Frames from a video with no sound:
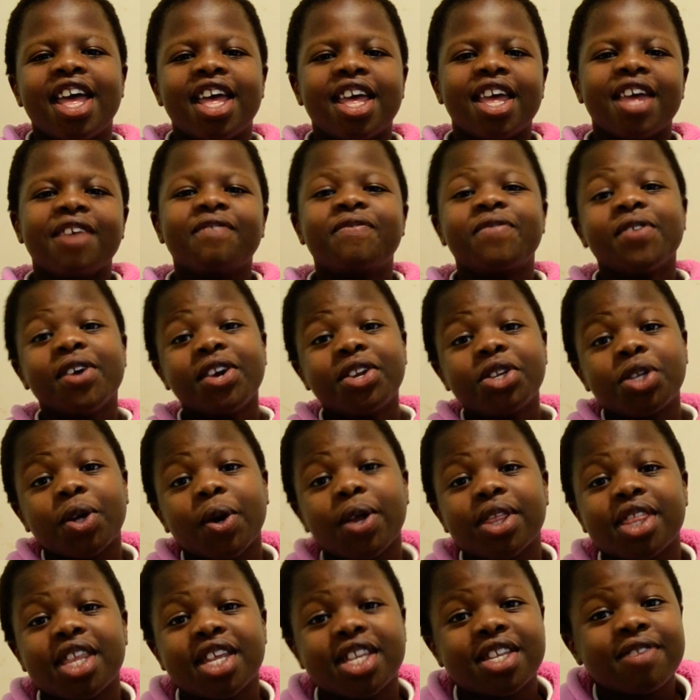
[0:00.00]
If you
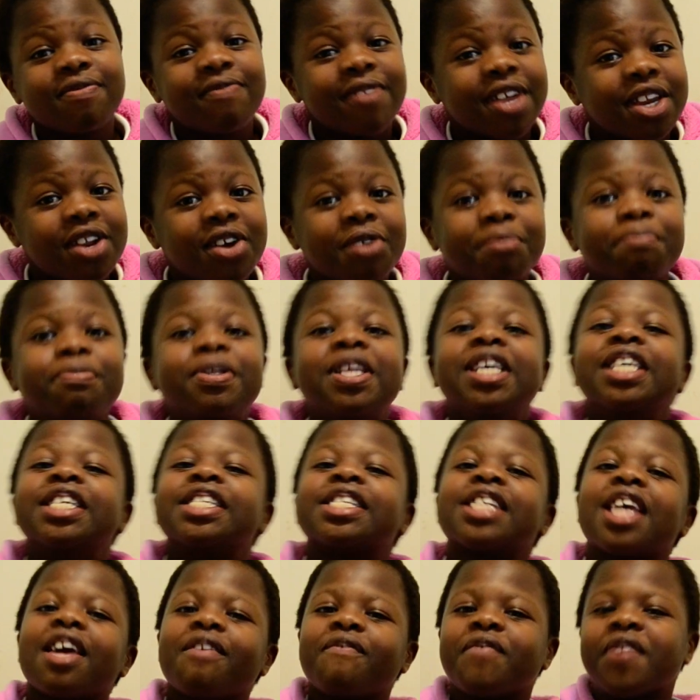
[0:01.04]
enjoyed this video, please
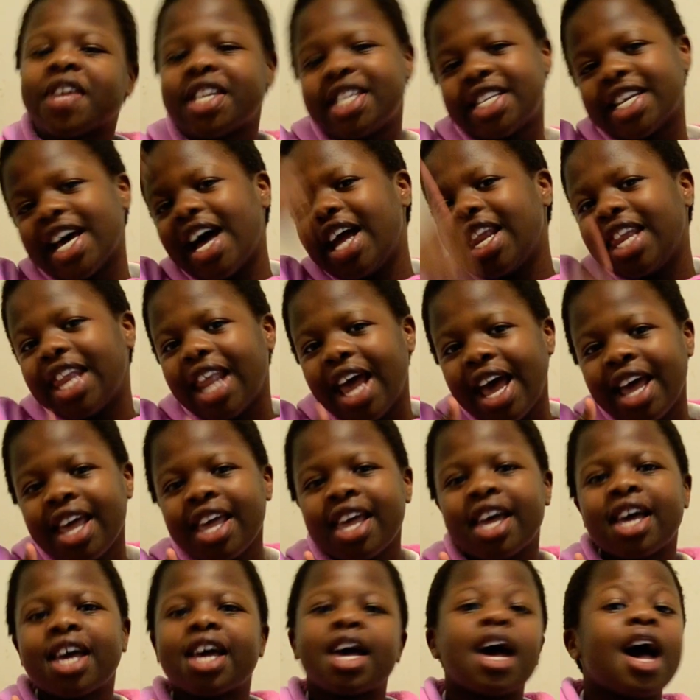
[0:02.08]
give it a like.